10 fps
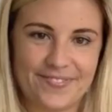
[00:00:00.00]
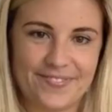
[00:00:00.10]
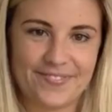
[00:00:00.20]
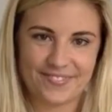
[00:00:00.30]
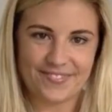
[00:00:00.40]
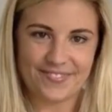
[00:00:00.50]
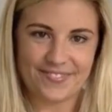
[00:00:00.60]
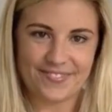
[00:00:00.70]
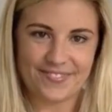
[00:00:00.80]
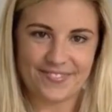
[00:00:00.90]

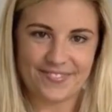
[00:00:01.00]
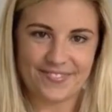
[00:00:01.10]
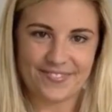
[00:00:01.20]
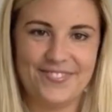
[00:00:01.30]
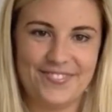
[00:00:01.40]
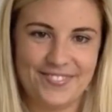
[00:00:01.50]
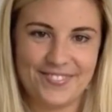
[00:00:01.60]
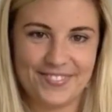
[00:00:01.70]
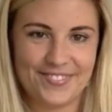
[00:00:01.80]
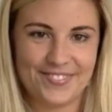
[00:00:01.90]

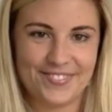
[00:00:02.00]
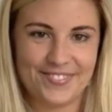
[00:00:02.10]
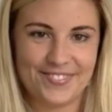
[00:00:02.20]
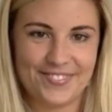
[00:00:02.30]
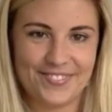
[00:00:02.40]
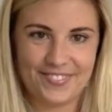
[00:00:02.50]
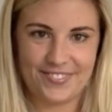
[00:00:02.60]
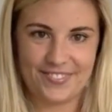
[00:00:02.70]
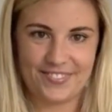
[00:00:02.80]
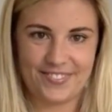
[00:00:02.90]

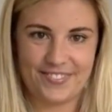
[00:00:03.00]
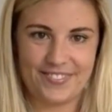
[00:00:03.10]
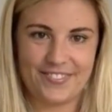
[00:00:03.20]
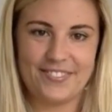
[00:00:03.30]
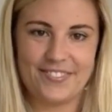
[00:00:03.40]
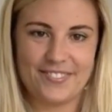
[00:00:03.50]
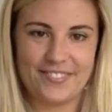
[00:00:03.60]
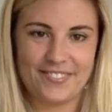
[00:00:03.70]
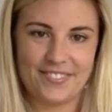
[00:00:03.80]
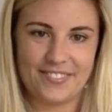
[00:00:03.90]

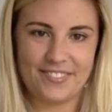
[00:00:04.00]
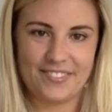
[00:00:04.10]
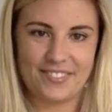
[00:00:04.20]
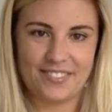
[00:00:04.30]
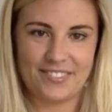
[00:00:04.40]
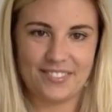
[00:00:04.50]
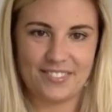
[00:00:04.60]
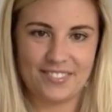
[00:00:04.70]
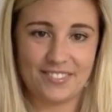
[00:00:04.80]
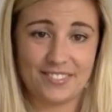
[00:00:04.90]

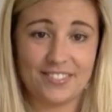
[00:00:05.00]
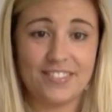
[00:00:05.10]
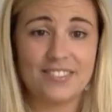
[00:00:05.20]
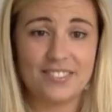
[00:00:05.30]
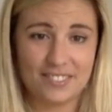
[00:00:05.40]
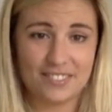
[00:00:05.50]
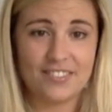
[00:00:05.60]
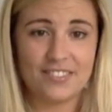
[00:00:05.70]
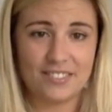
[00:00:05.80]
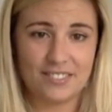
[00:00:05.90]

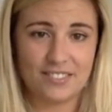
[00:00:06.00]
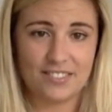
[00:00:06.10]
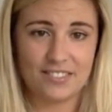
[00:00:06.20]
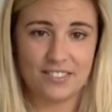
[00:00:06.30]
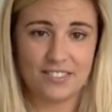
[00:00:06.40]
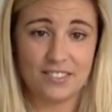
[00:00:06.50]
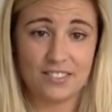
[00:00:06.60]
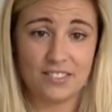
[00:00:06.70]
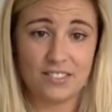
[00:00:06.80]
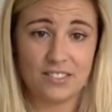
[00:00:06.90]

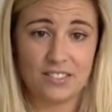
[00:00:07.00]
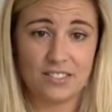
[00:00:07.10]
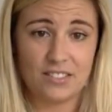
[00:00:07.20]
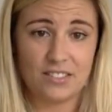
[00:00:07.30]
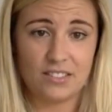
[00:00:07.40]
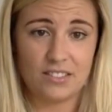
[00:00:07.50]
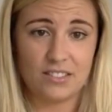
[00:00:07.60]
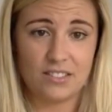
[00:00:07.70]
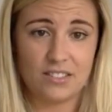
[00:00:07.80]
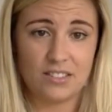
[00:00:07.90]
No words are spoken by the person on screen.